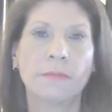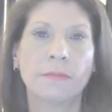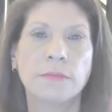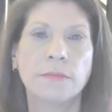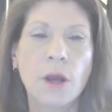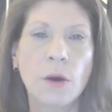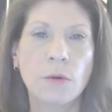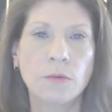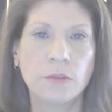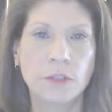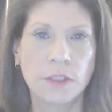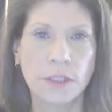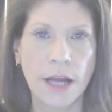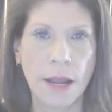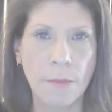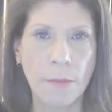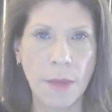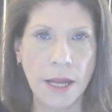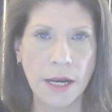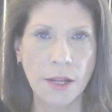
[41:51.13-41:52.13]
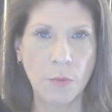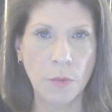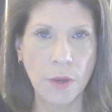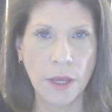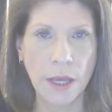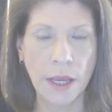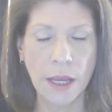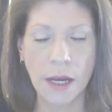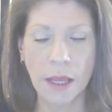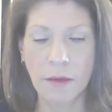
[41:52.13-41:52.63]
notes that I made at the
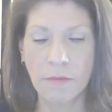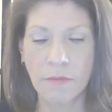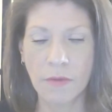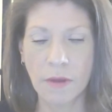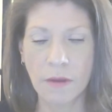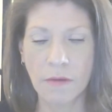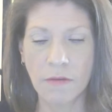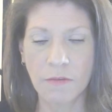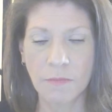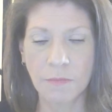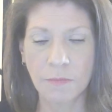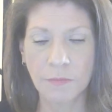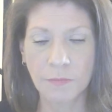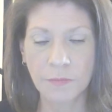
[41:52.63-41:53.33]
beginning of this,